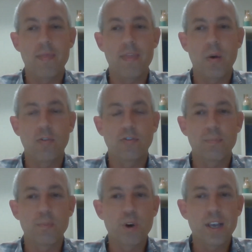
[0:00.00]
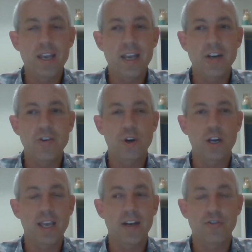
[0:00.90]
there was some pretty
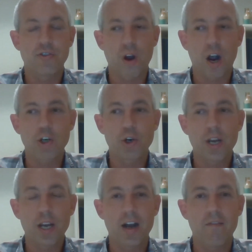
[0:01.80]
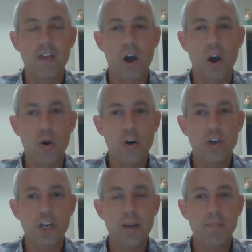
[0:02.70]
intricate structuring of the
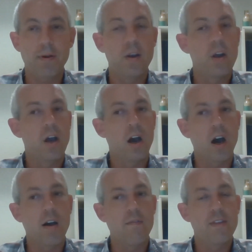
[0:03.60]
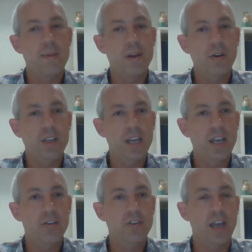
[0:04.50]
ownership of the
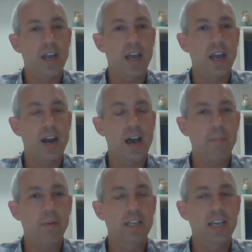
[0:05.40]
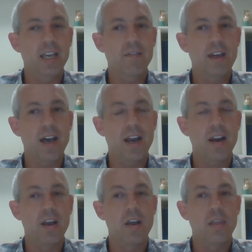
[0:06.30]
buildings. And I believe that
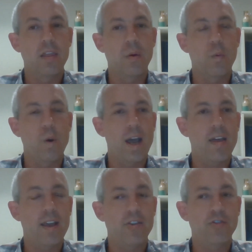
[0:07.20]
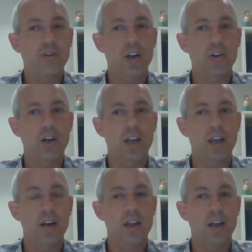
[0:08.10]
the way they structured
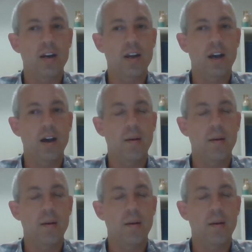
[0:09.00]
it and